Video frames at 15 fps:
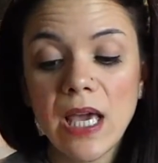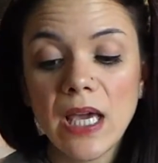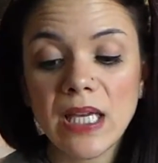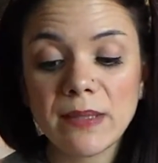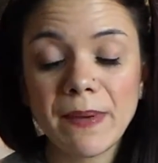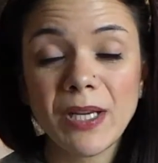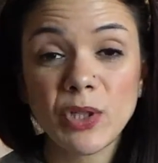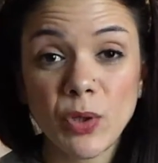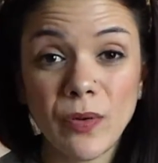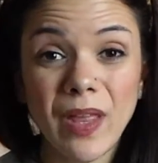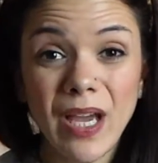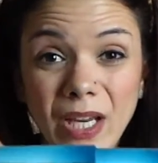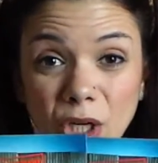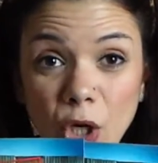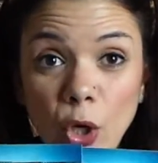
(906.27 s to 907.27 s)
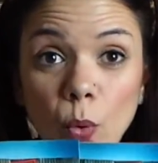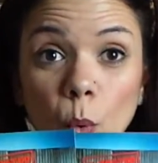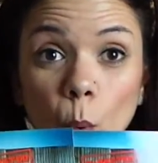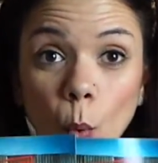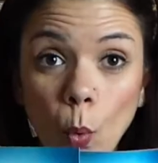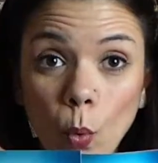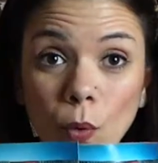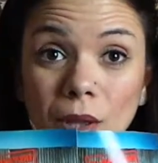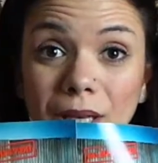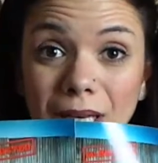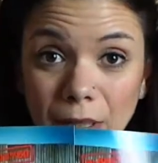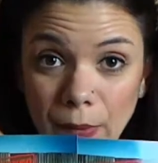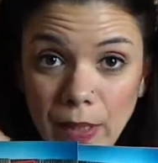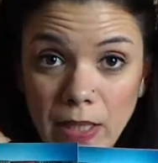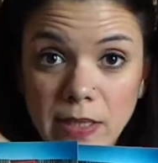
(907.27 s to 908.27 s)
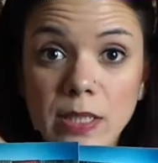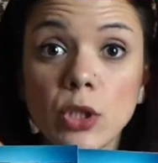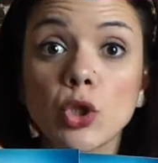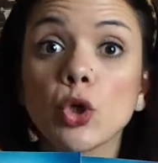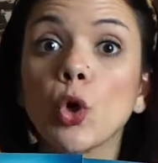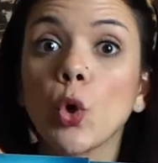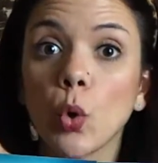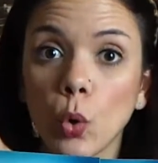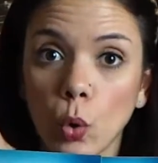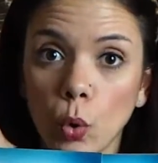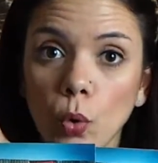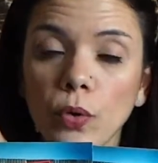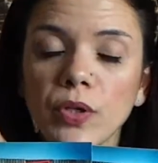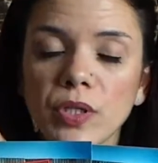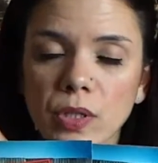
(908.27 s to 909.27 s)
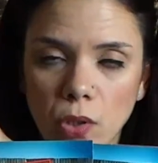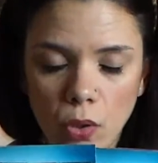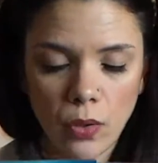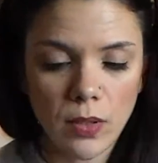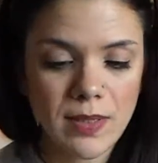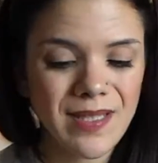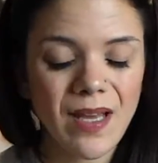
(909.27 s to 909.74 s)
is make sure that I know all the lyrics to all the songs,